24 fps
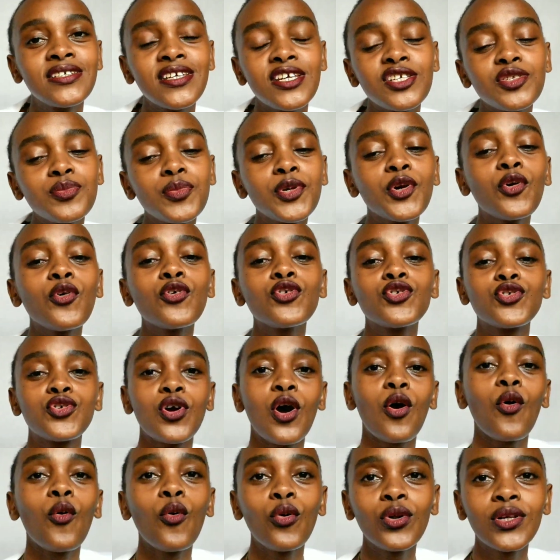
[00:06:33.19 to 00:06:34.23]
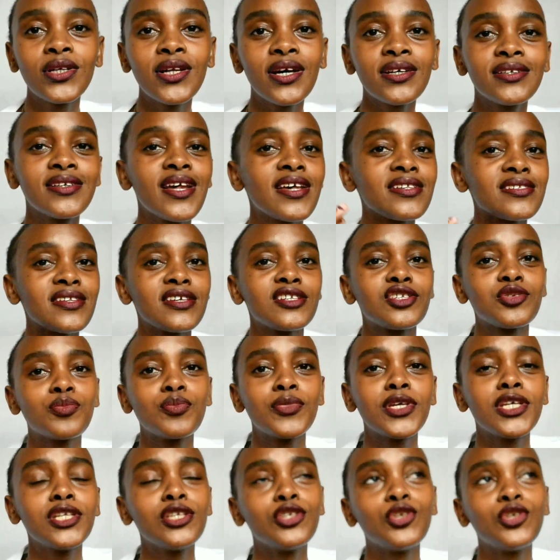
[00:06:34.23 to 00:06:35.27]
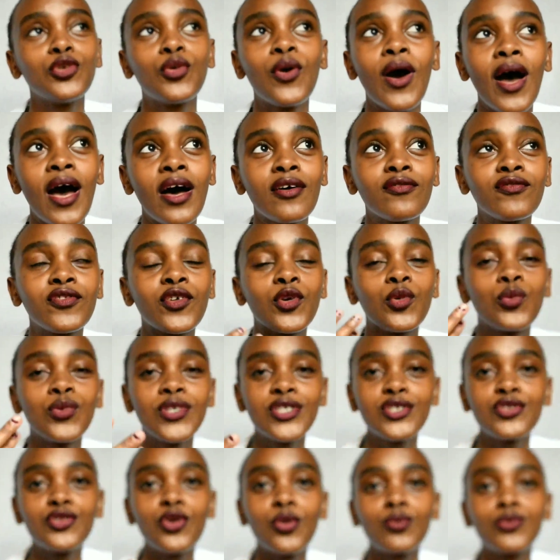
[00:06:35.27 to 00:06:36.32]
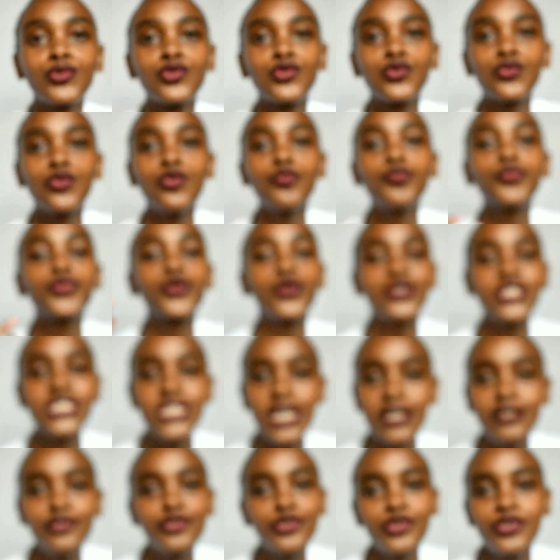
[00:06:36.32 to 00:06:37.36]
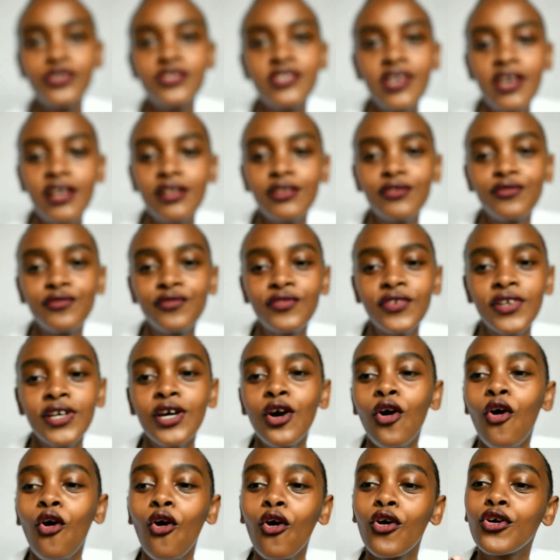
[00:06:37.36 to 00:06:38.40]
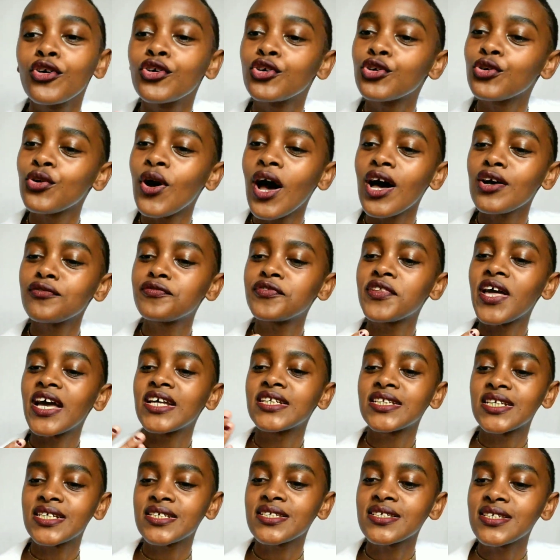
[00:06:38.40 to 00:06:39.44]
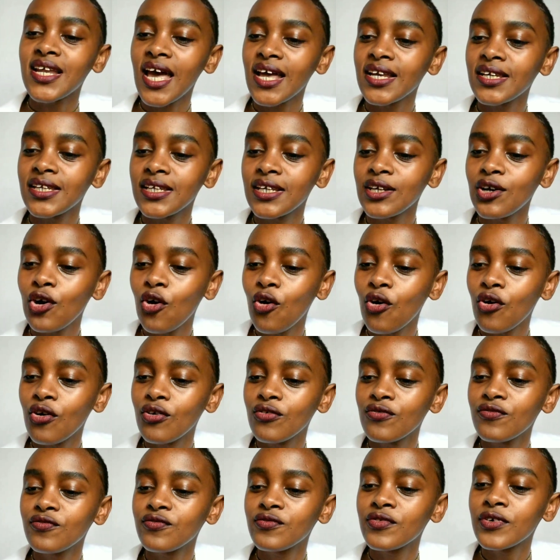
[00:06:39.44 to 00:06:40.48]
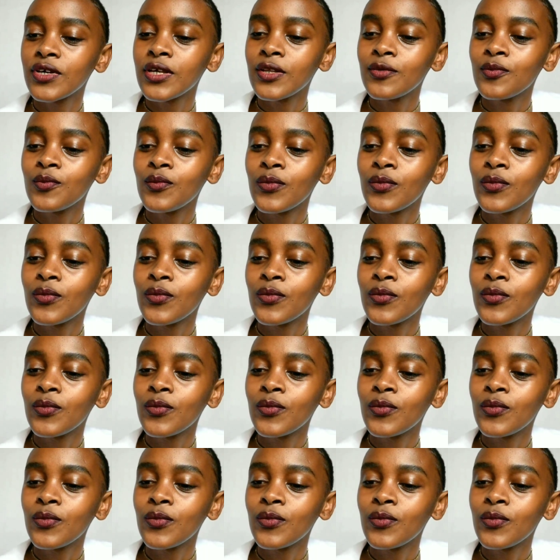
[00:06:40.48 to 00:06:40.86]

just because you're older doesn't mean you have the wisdom to protect yourself, or you have the understanding of